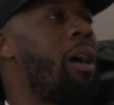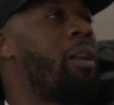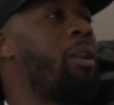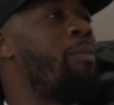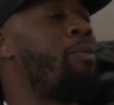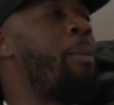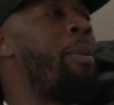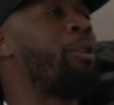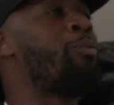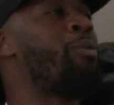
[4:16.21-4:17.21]
The
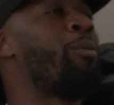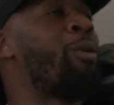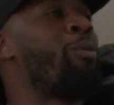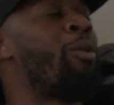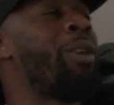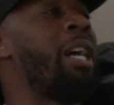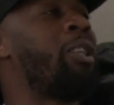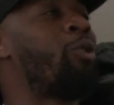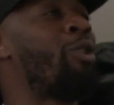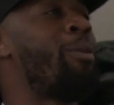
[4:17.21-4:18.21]
most memory when we got
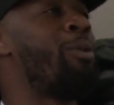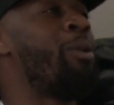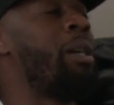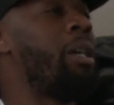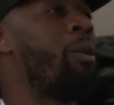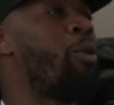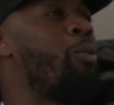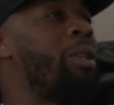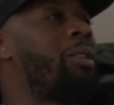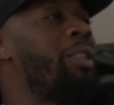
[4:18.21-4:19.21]
in trouble, we
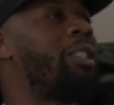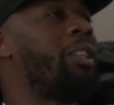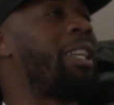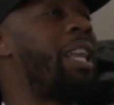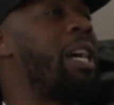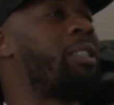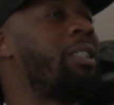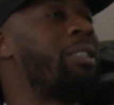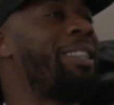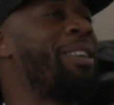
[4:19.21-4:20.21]
went to each other's
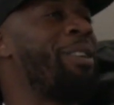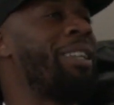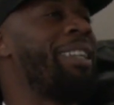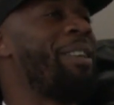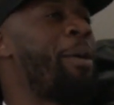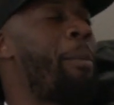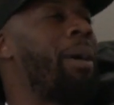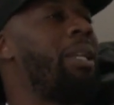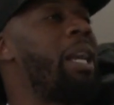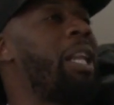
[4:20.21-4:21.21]
classes. And
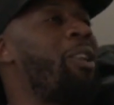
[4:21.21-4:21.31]
my daddy